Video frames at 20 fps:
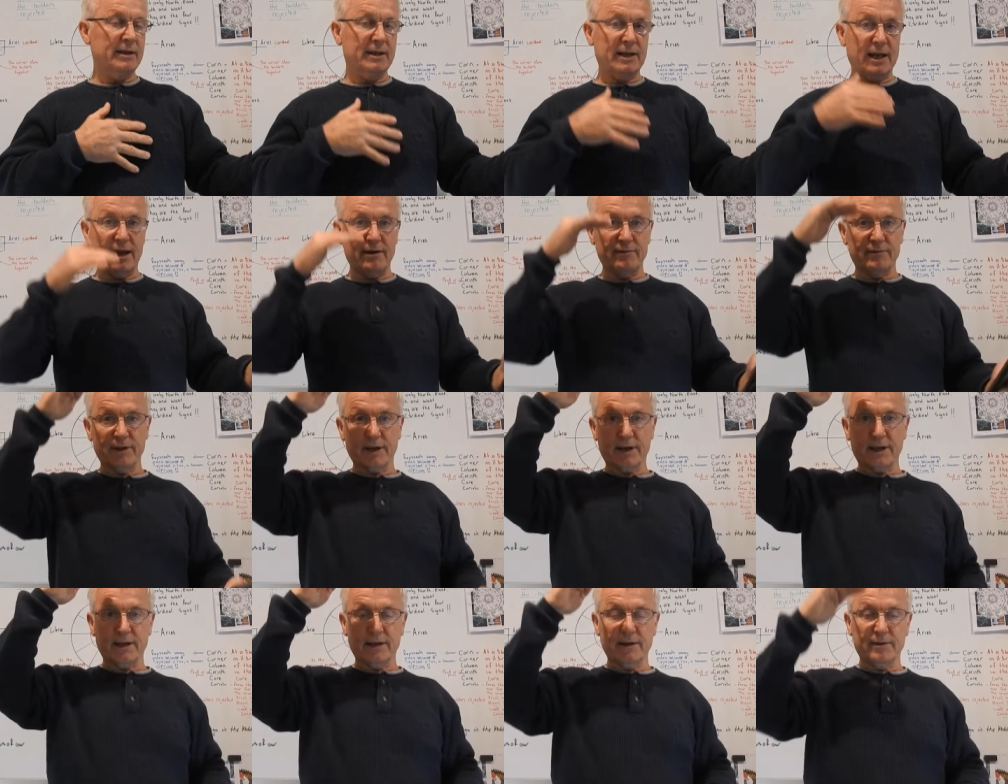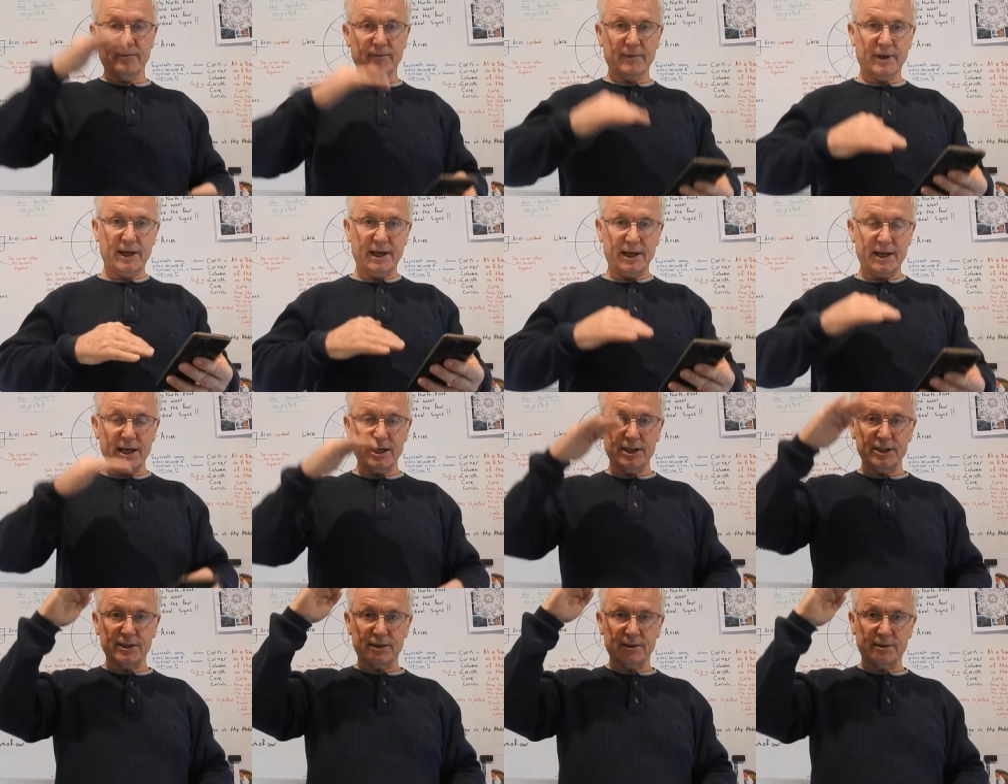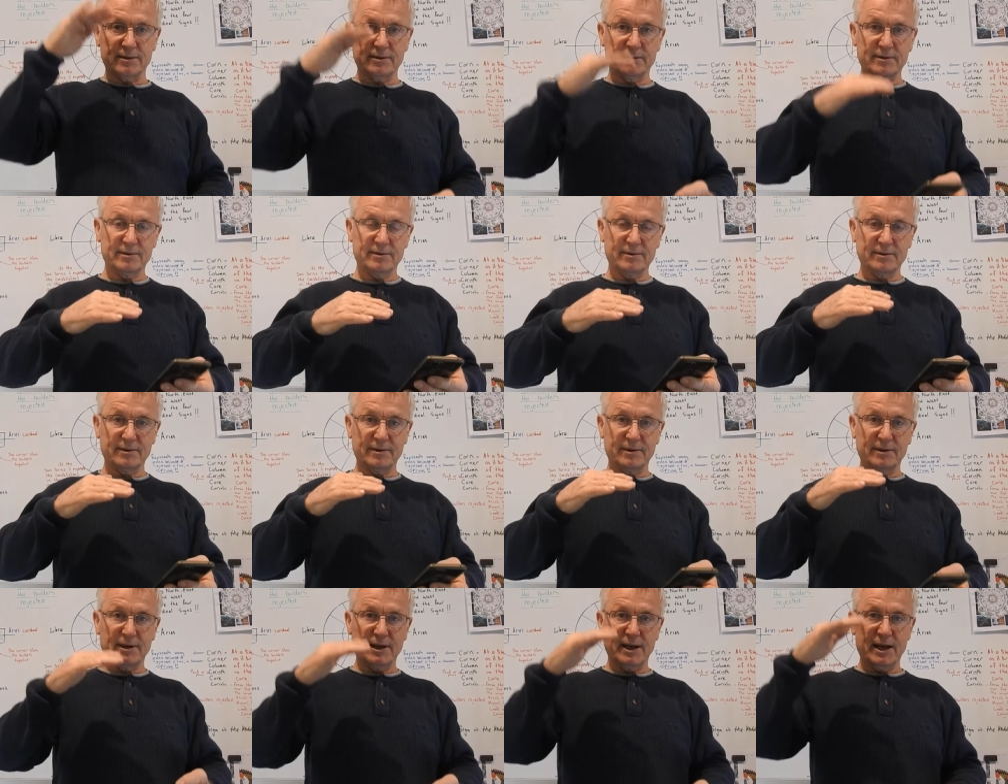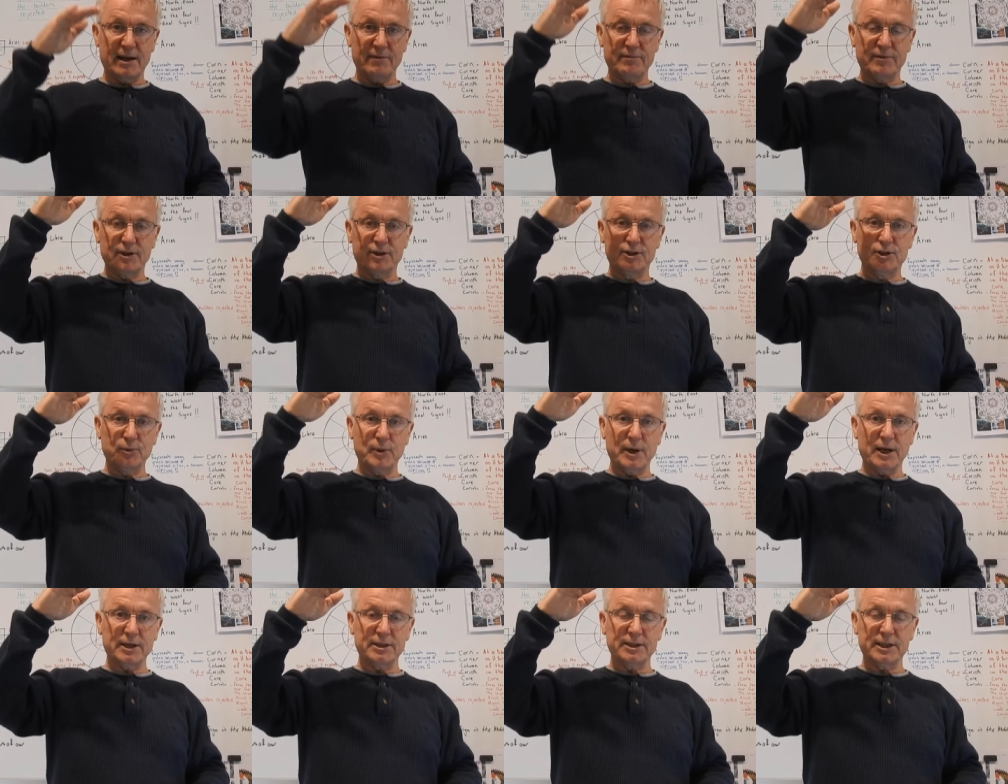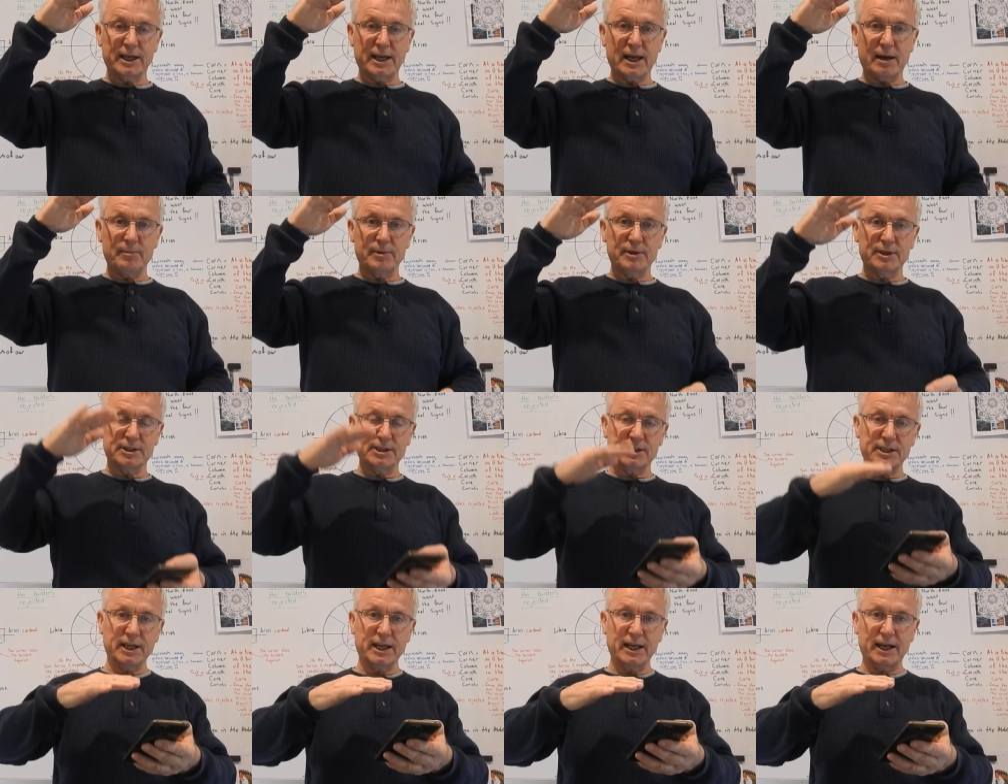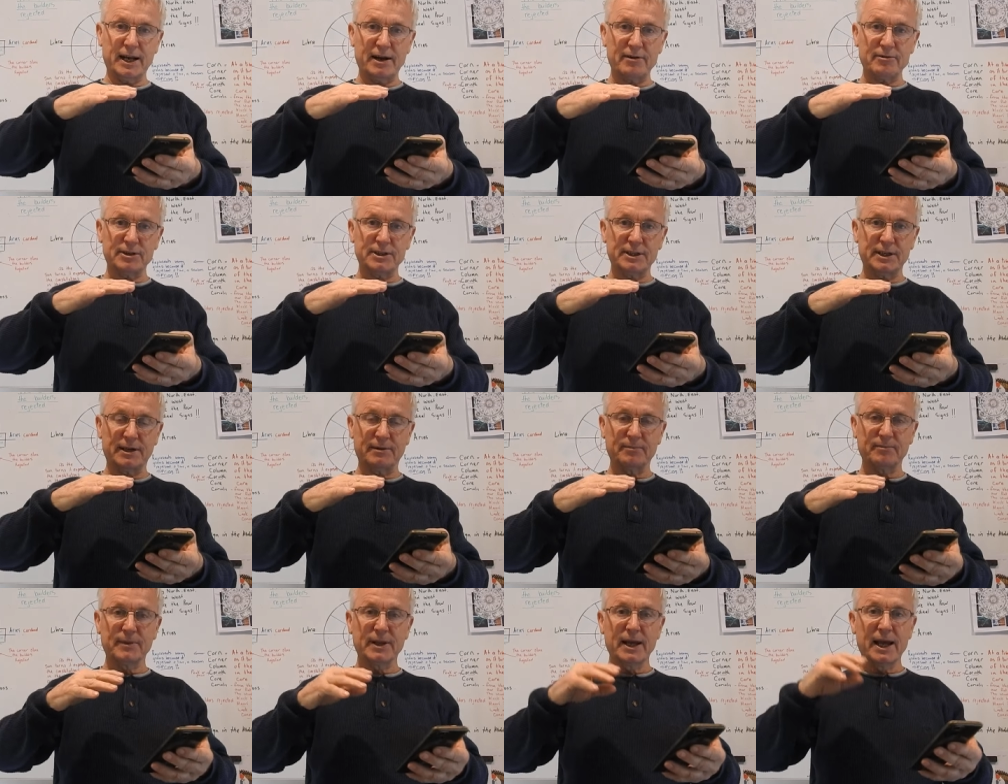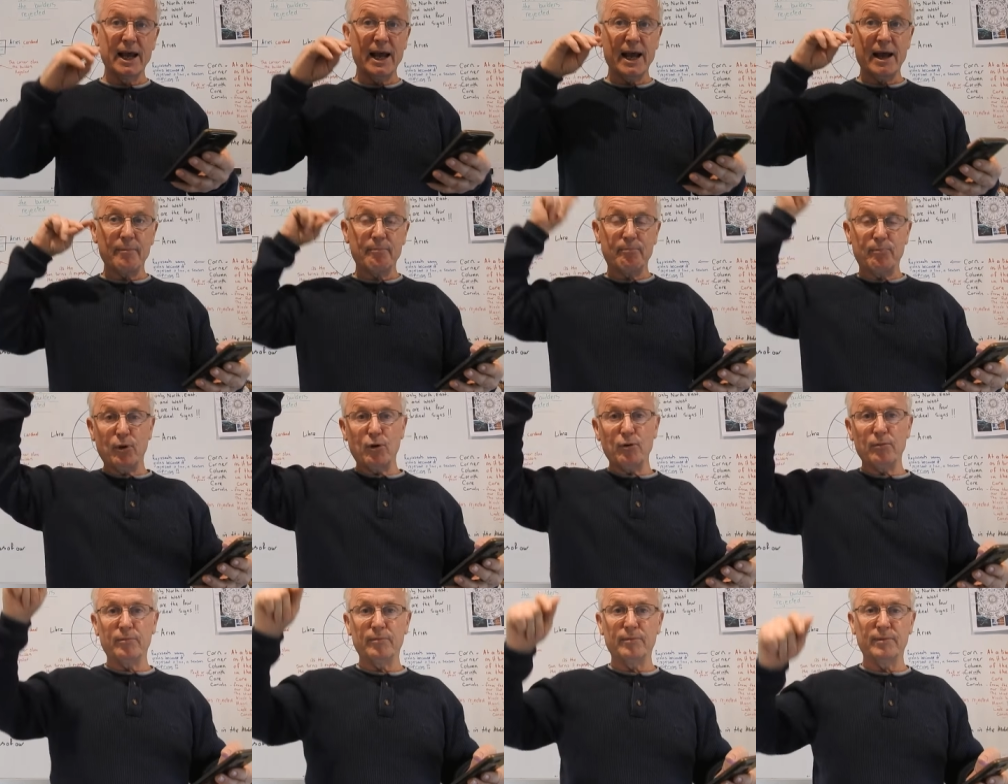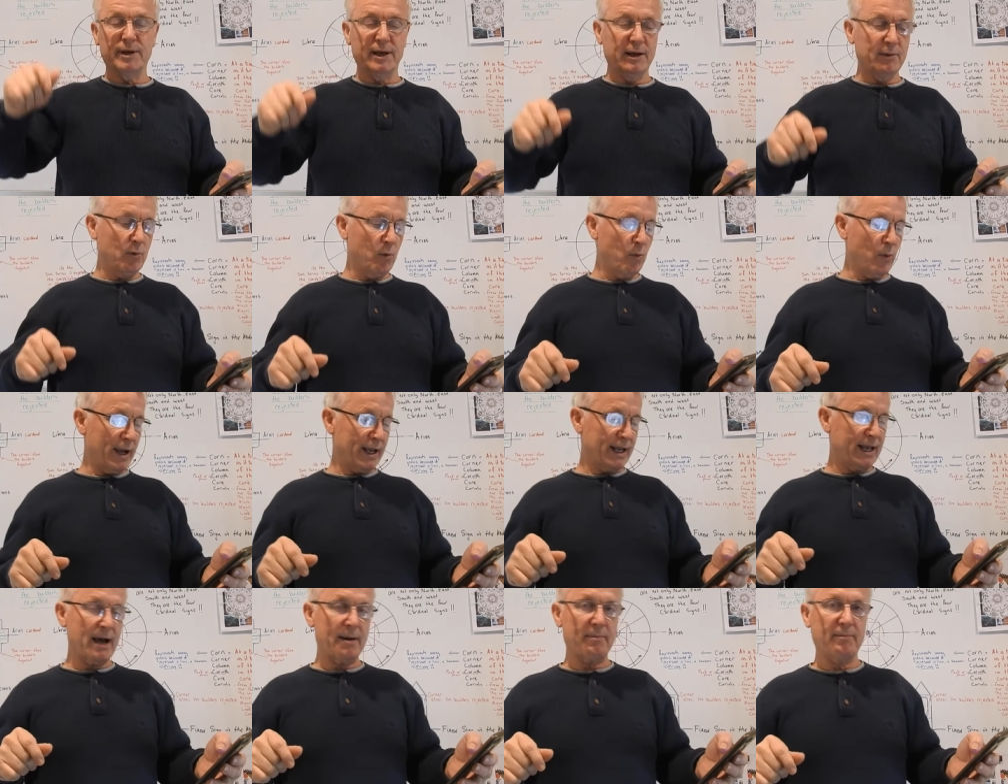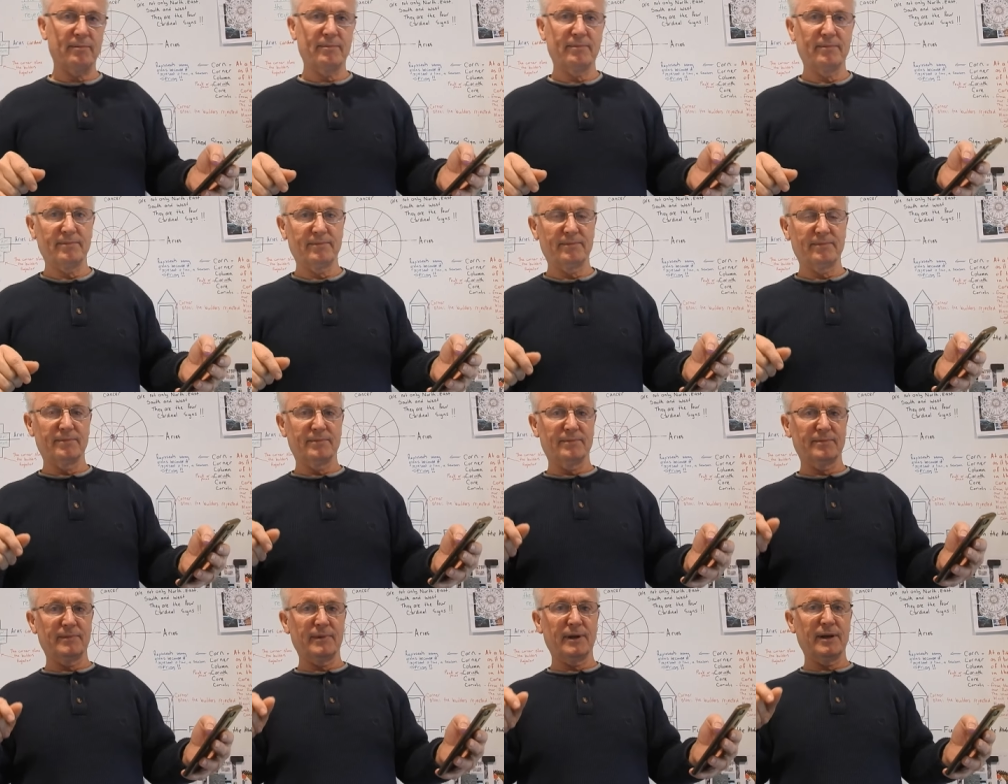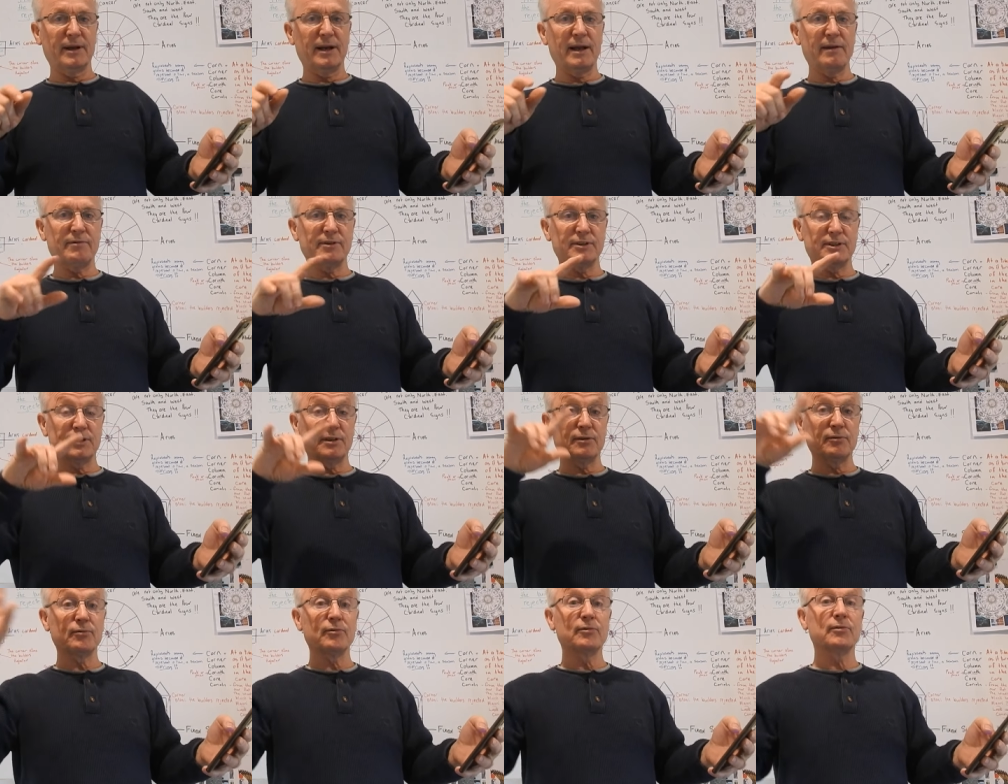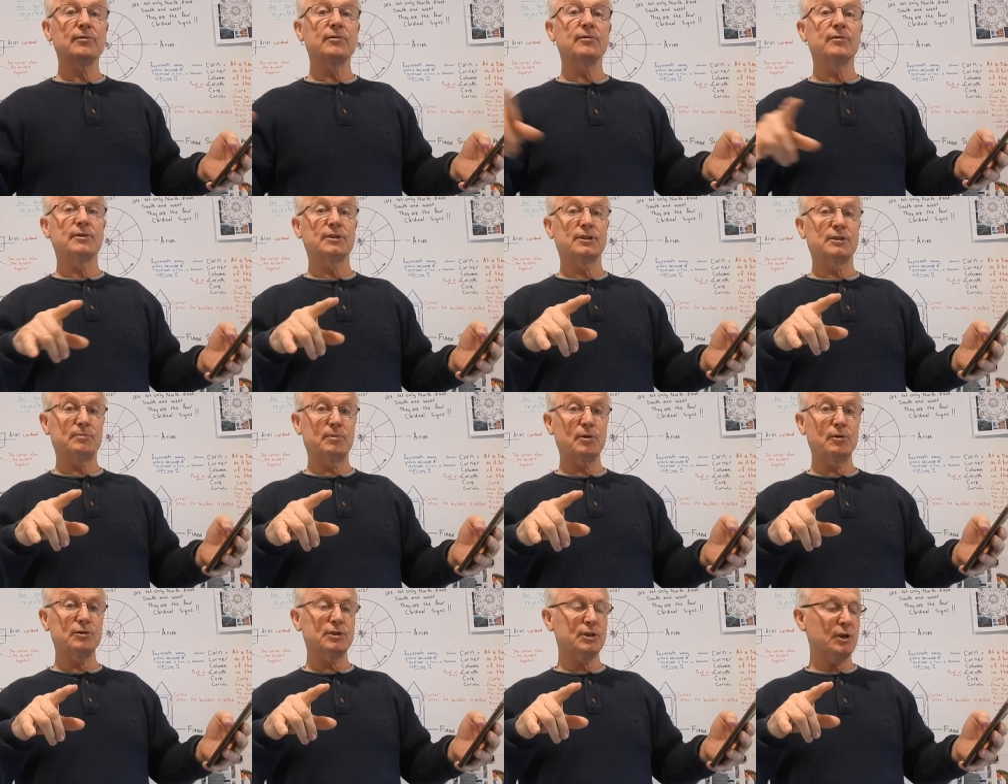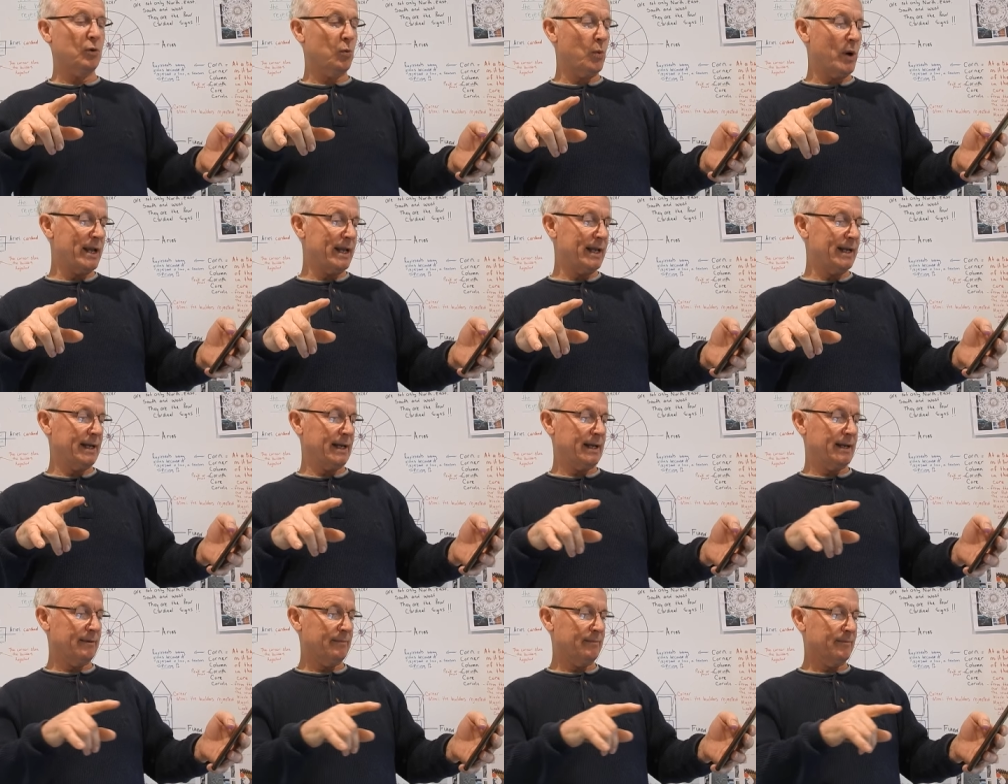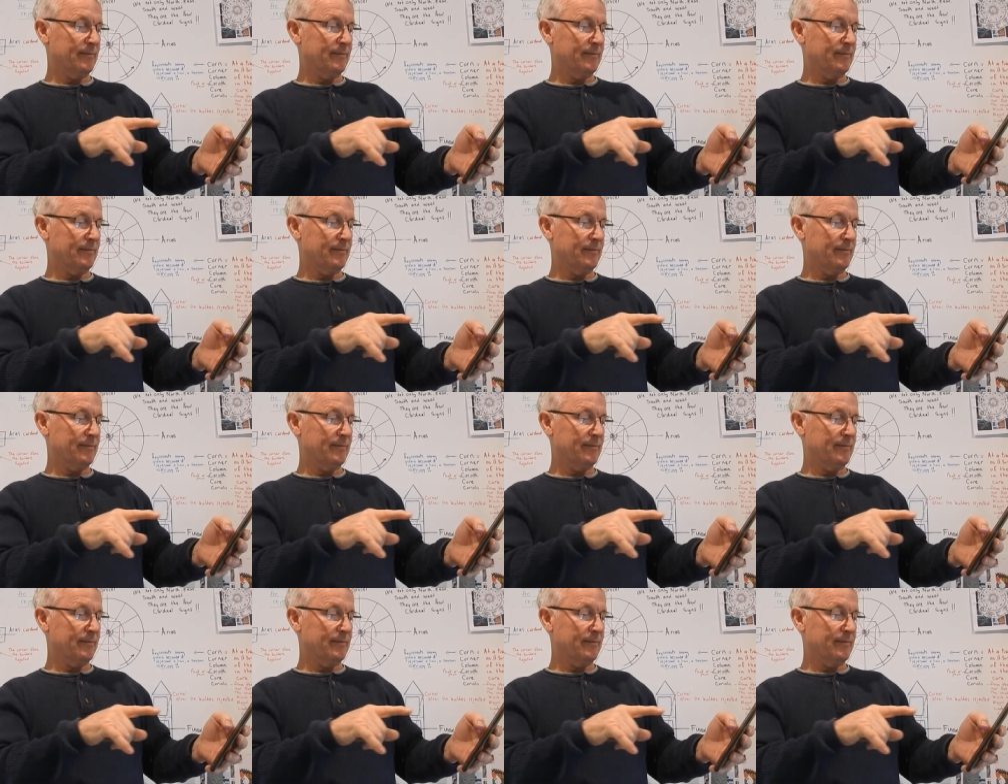to have the connection, have the duality come into singularity, and boom, he will wake up. He'll have this spiritual awakening.